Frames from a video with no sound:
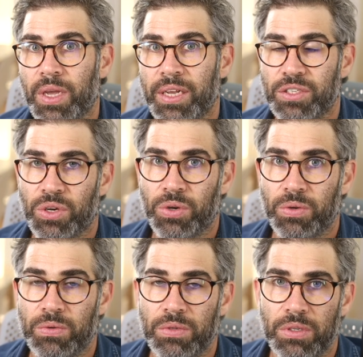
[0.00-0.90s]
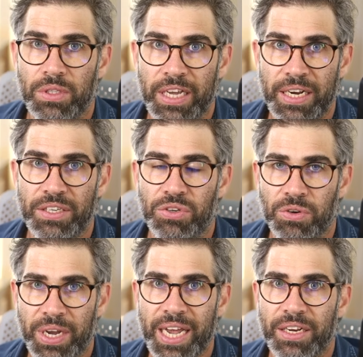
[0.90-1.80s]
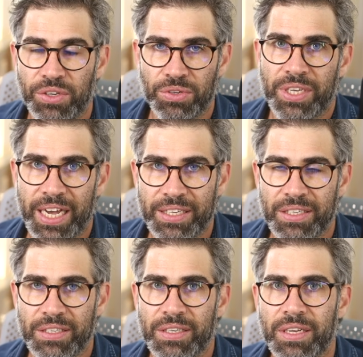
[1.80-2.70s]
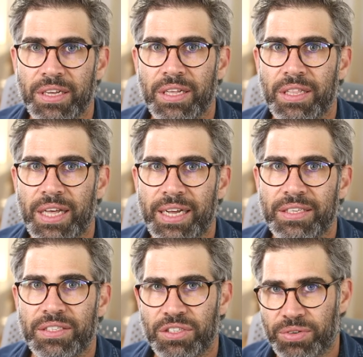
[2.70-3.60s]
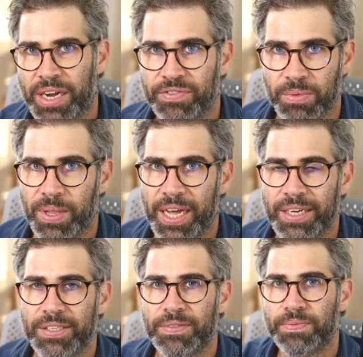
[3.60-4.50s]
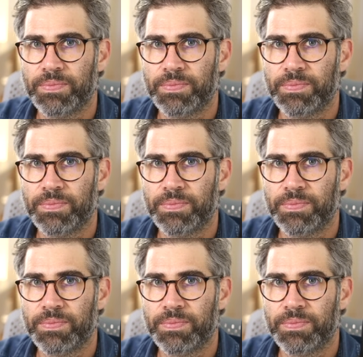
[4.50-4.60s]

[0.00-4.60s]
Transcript: And so they need to create use cases that distract from that.